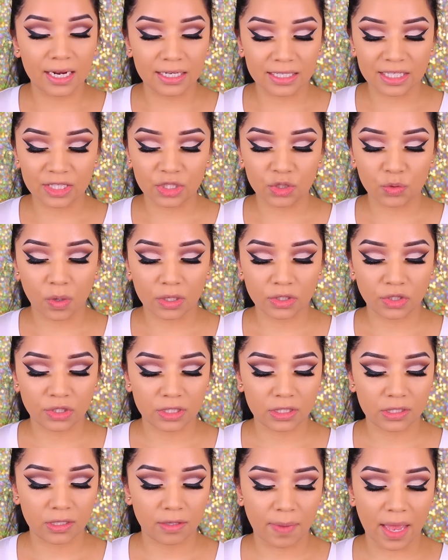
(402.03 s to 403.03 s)
I did swatch
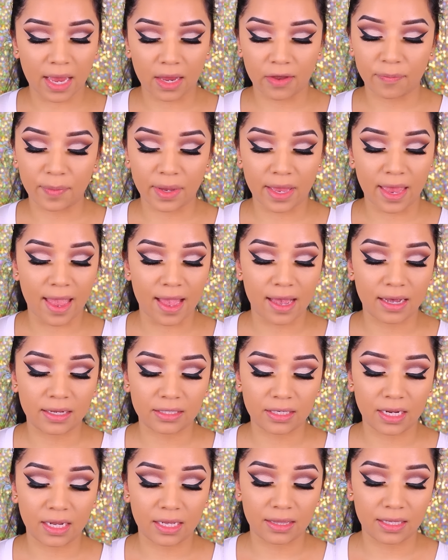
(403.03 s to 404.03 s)
these on the back of my
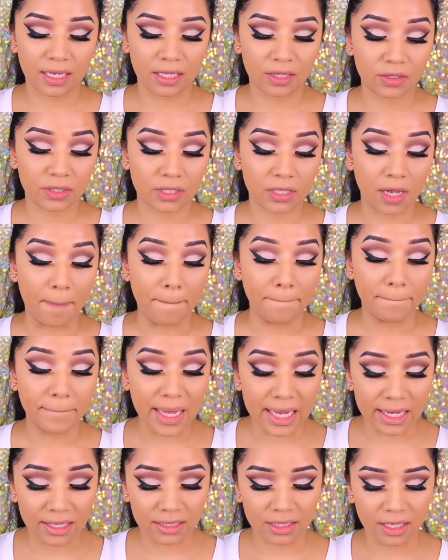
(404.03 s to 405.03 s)
hand, and they looked
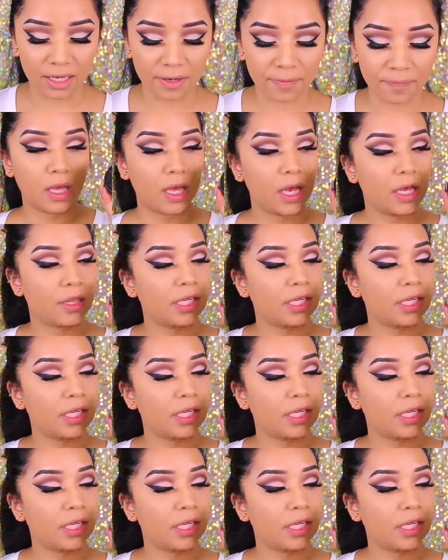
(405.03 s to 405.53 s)
amazing.